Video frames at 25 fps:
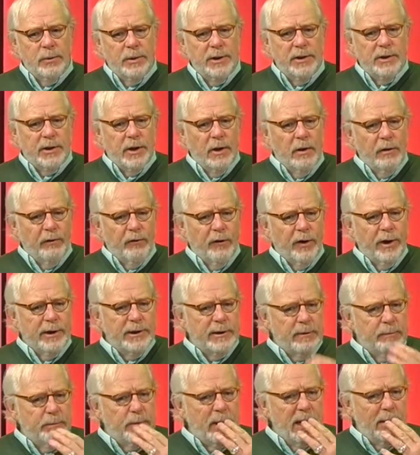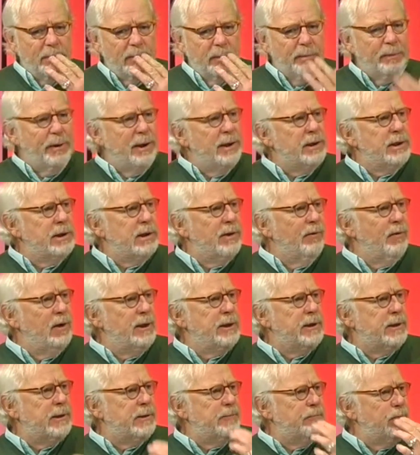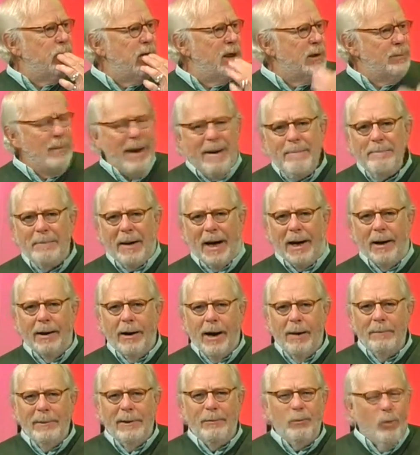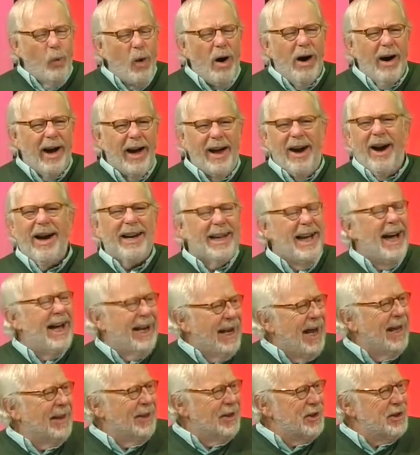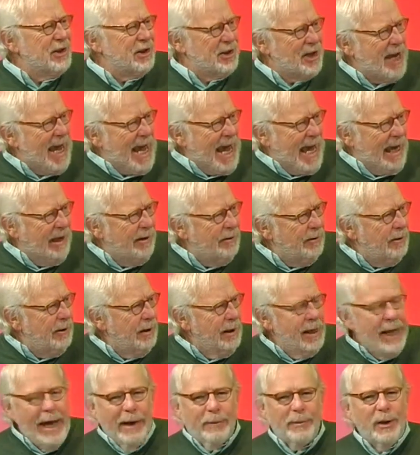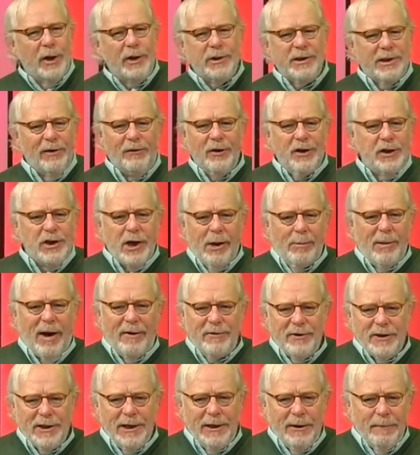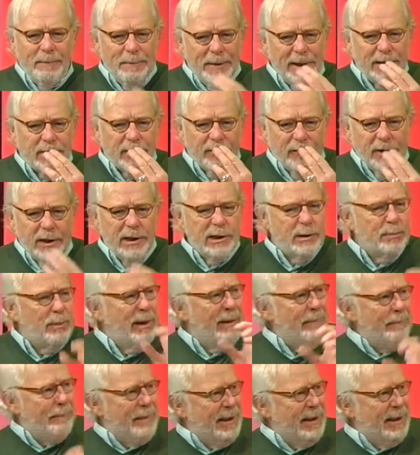to his girlfriends and people pictures of his member. I mean, why? I can't understand. Because every time I've seen a picture of it, it's been